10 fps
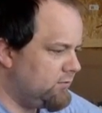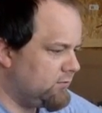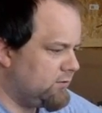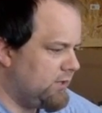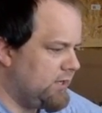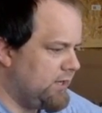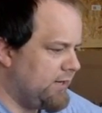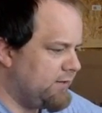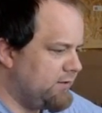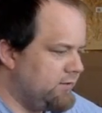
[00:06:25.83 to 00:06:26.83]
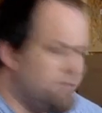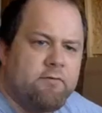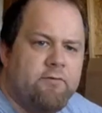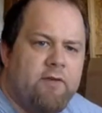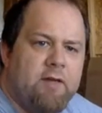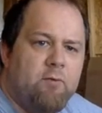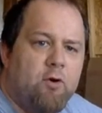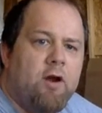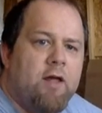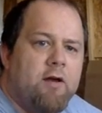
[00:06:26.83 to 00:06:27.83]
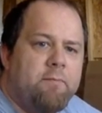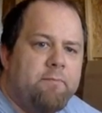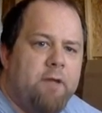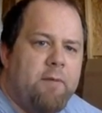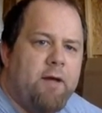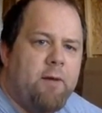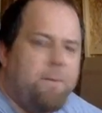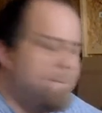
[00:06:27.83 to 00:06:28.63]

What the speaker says: he'd like to find more out about.